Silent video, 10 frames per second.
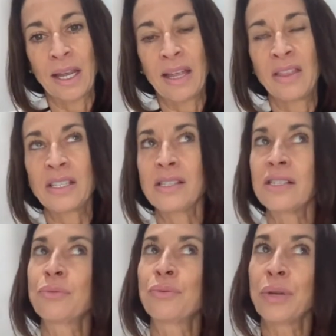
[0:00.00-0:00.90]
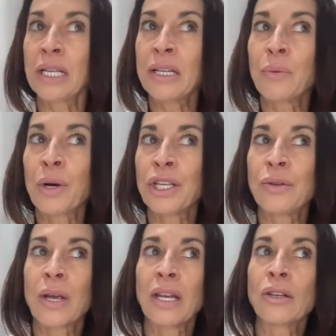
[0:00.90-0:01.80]
And this is really where you
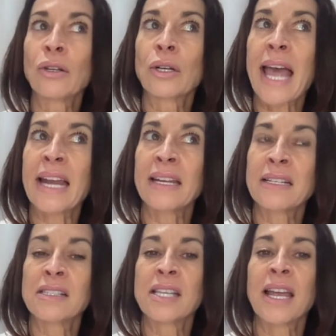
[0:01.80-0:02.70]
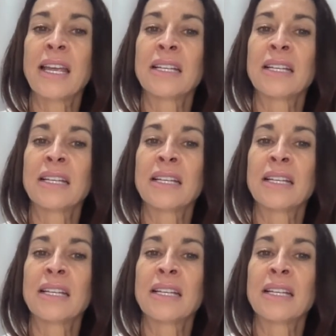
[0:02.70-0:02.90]
can look at it and say,